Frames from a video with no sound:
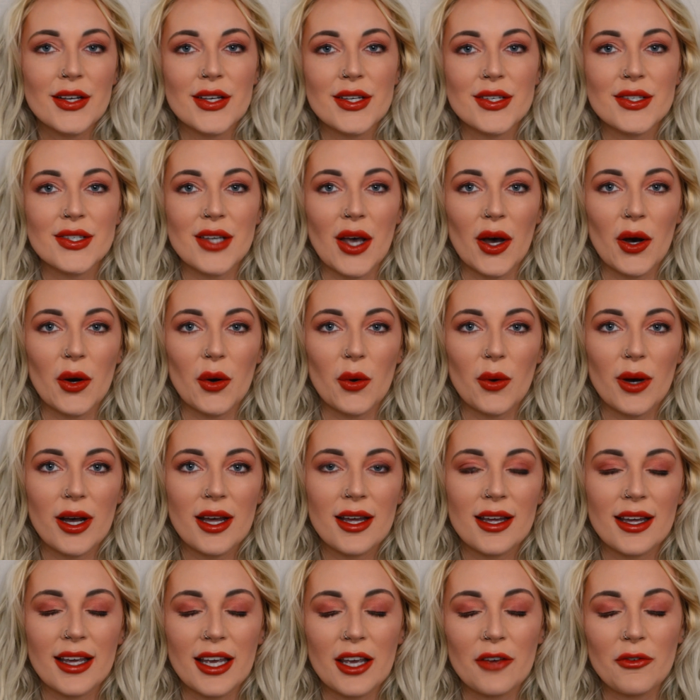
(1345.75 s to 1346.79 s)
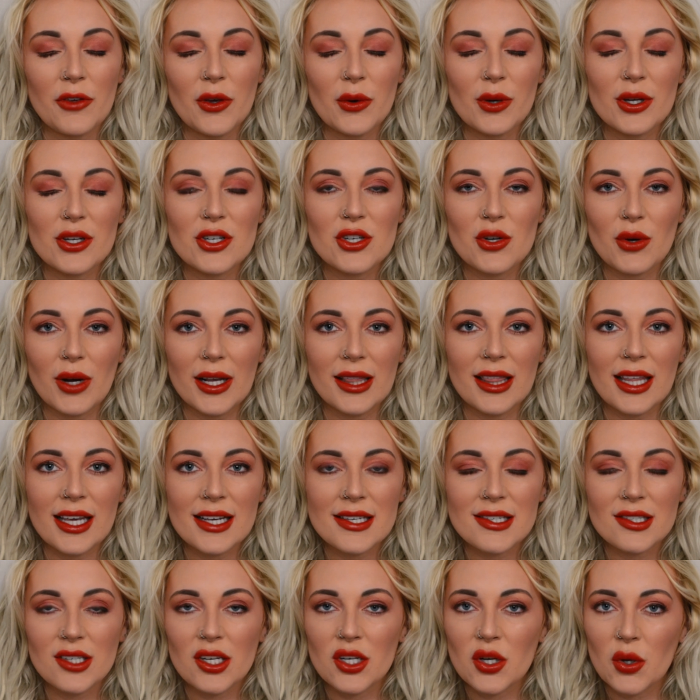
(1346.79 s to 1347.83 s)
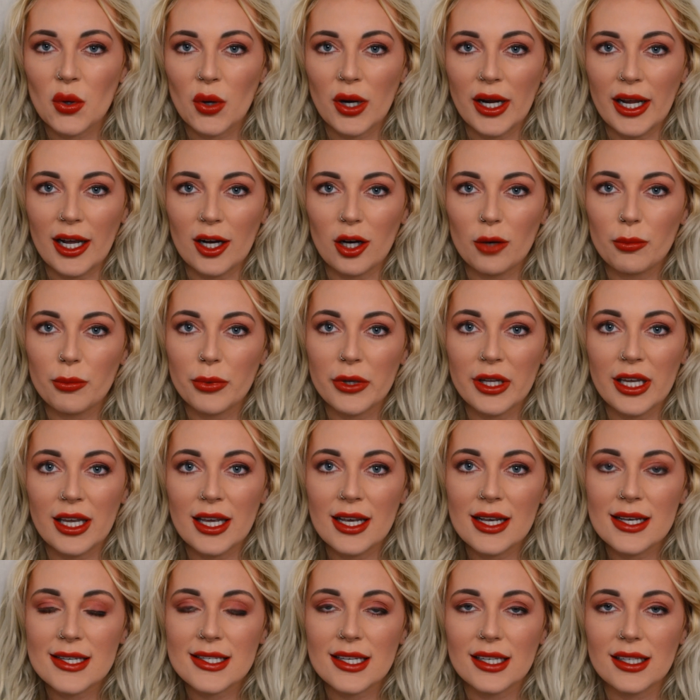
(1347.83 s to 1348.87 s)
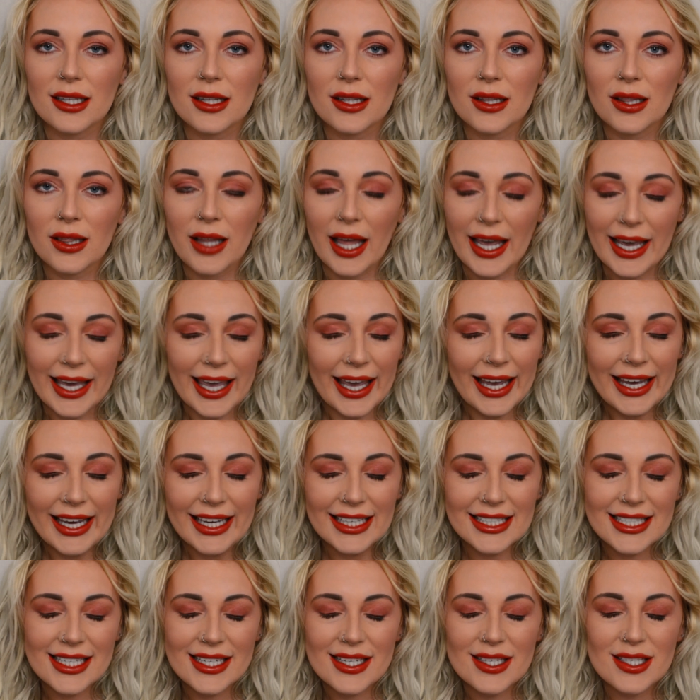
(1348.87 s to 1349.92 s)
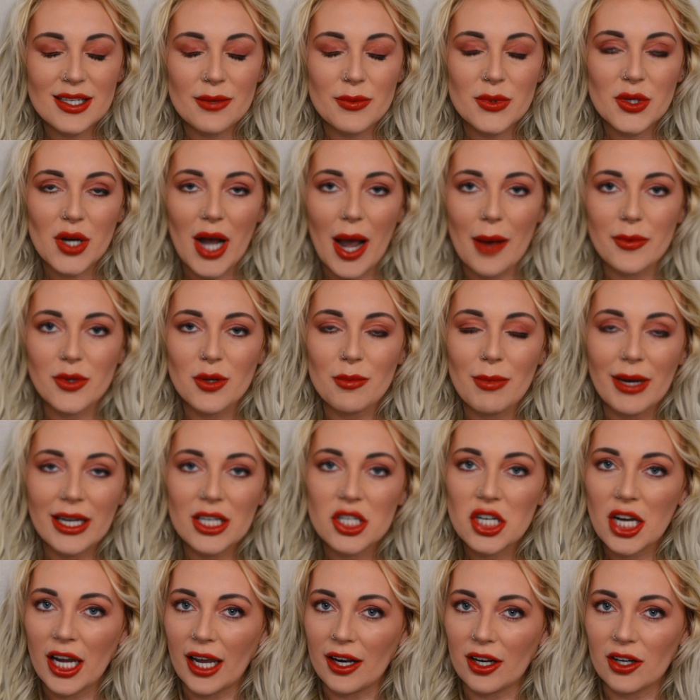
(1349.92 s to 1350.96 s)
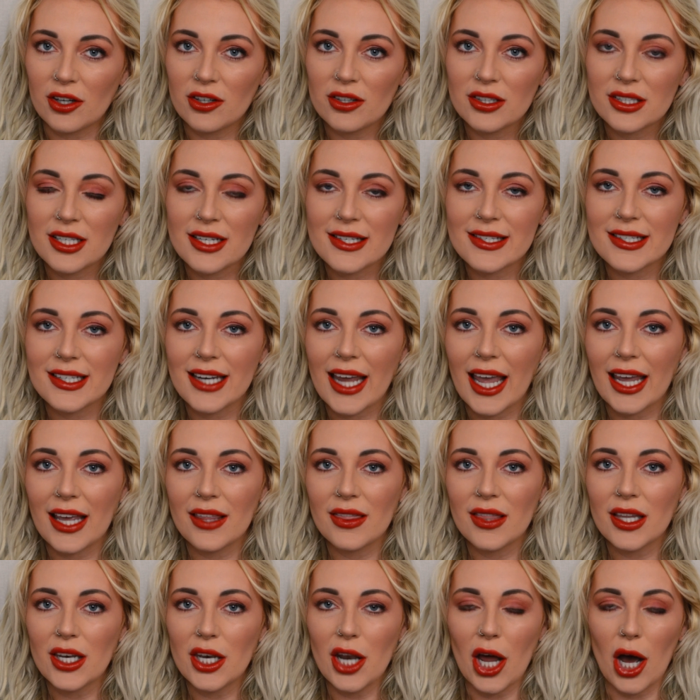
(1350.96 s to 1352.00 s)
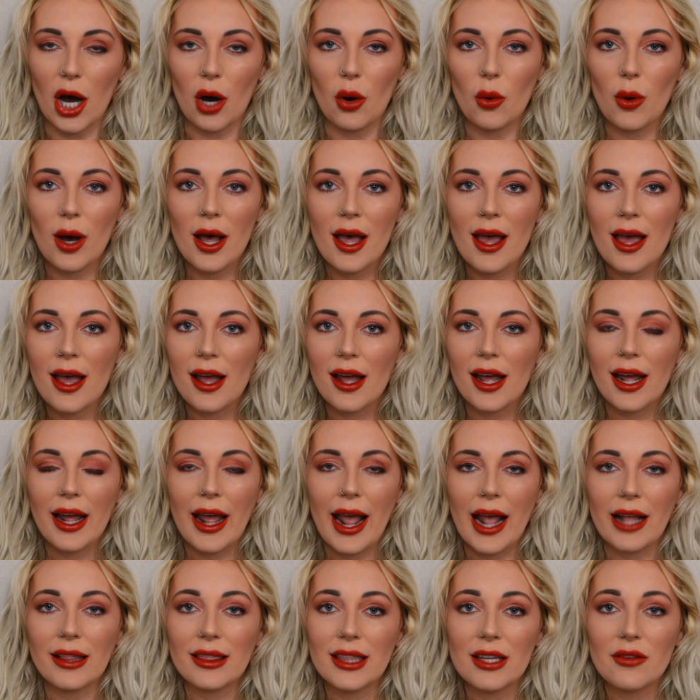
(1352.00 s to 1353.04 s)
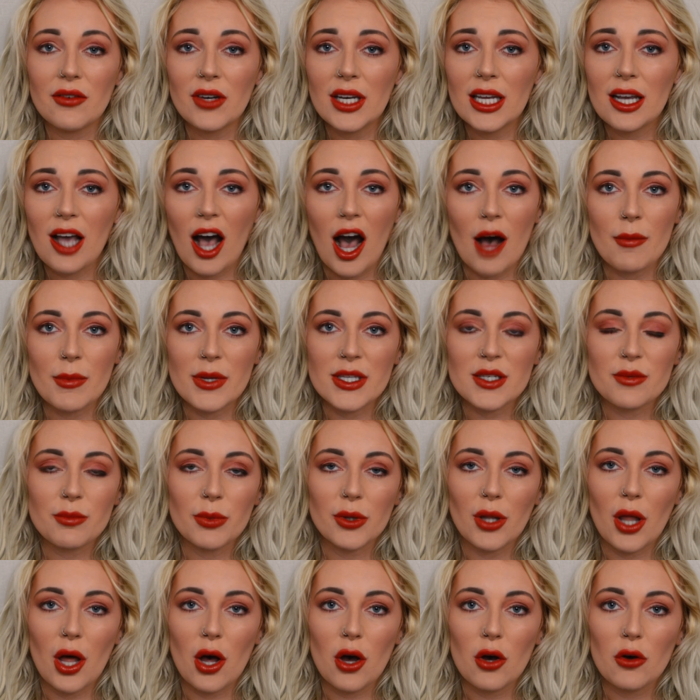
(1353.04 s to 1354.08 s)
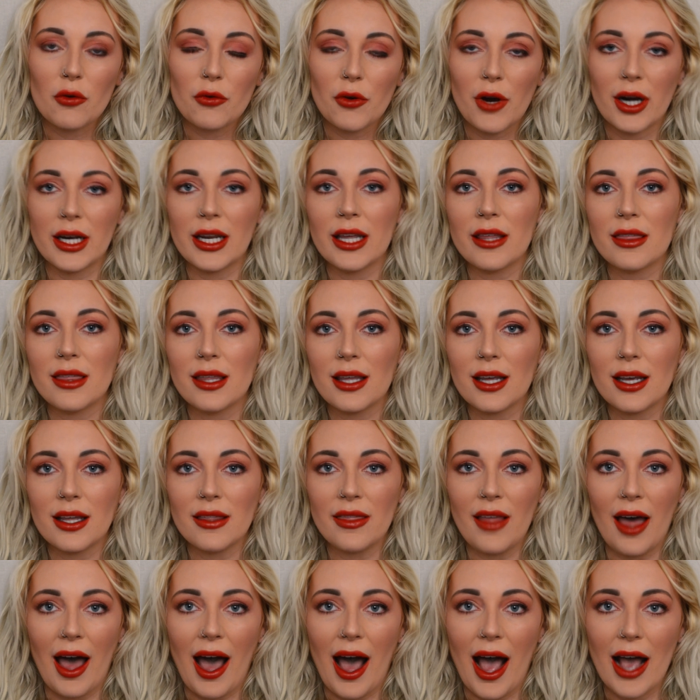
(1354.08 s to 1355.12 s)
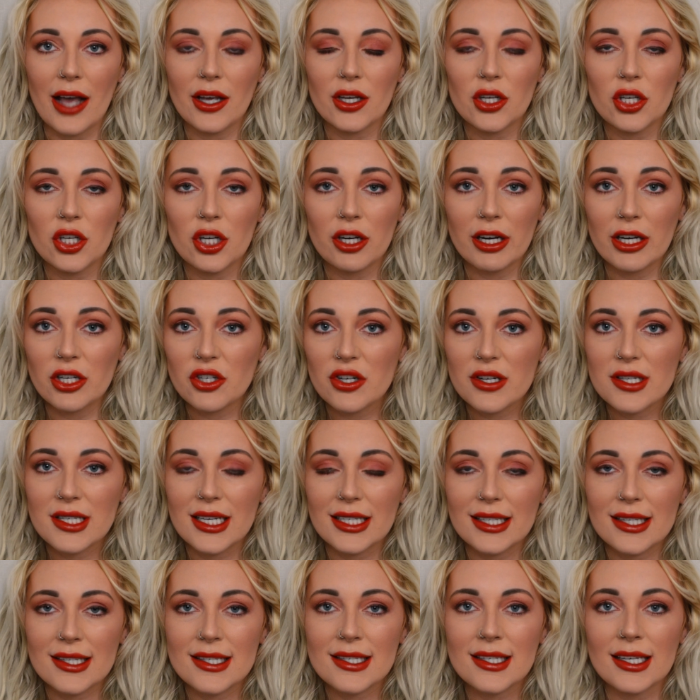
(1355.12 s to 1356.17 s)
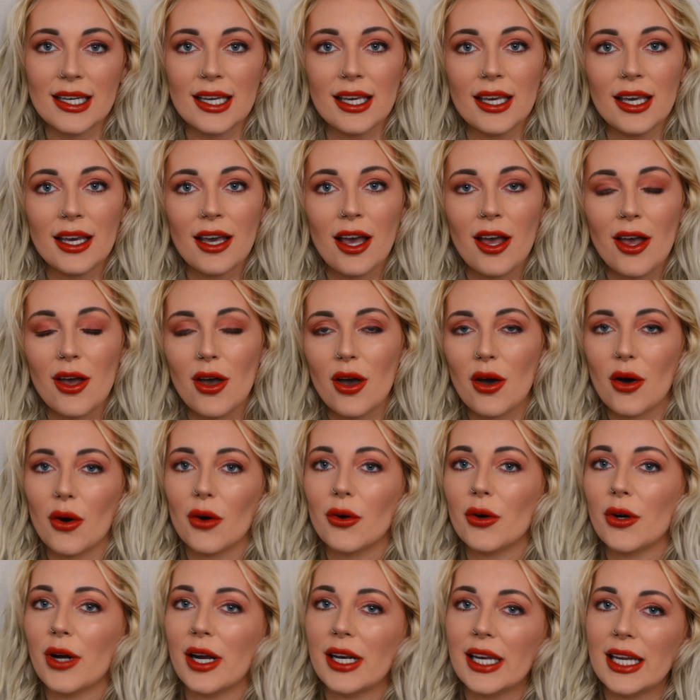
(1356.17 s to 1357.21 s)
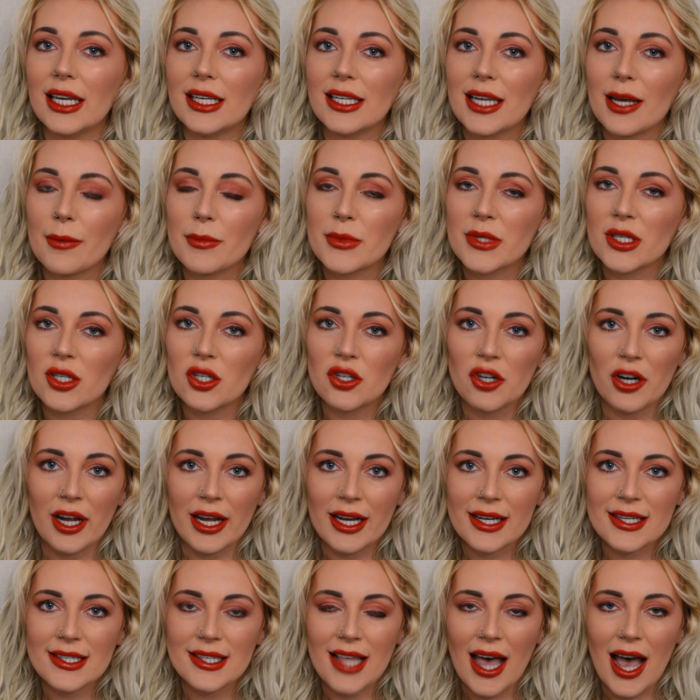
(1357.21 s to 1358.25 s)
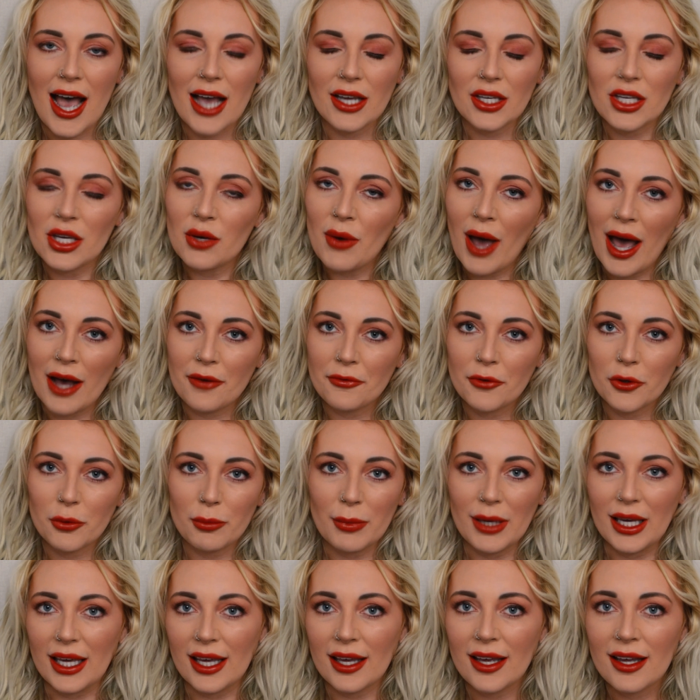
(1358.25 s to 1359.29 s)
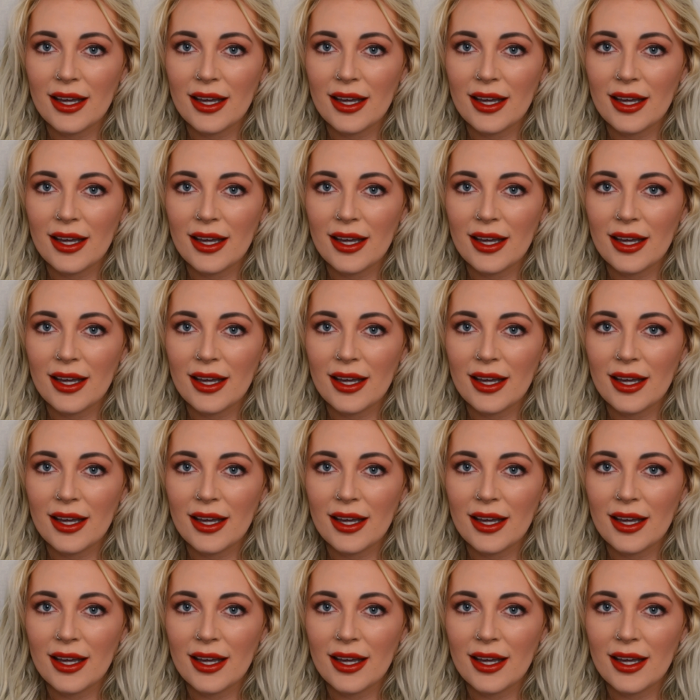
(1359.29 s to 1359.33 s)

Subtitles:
So if you enjoyed this tutorial, please like it, subscribe to my channel to stay in the know, and leave any comments below for anything that you're interested in seeing or any tips and tricks that you have for me.